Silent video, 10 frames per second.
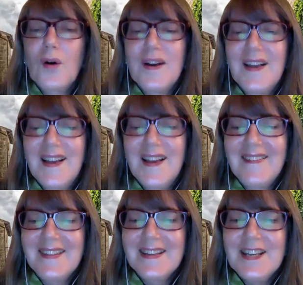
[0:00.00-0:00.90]
Oh,
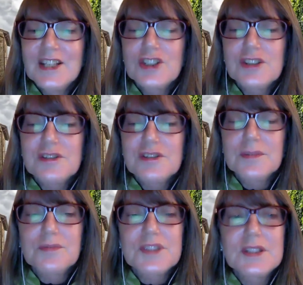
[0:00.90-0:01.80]
and then just
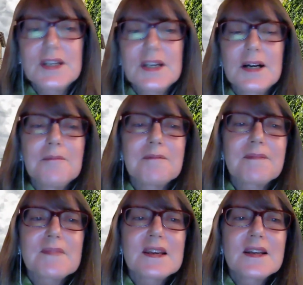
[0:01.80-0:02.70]

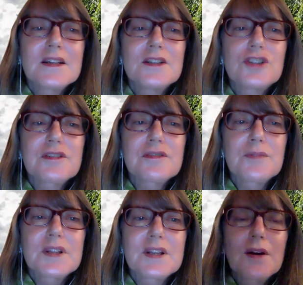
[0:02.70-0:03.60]
just
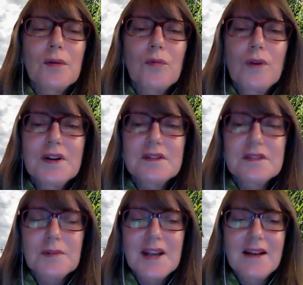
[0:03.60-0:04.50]
really, what is
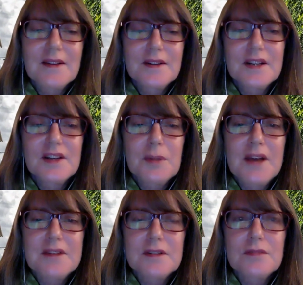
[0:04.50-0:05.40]
the reality of
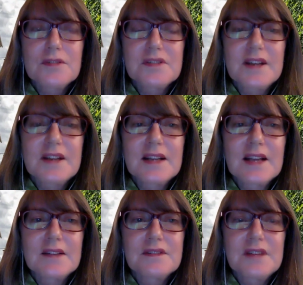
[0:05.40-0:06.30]
plastic recycling
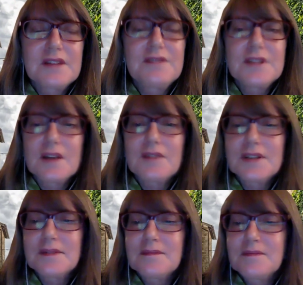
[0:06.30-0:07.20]
and the safety of it?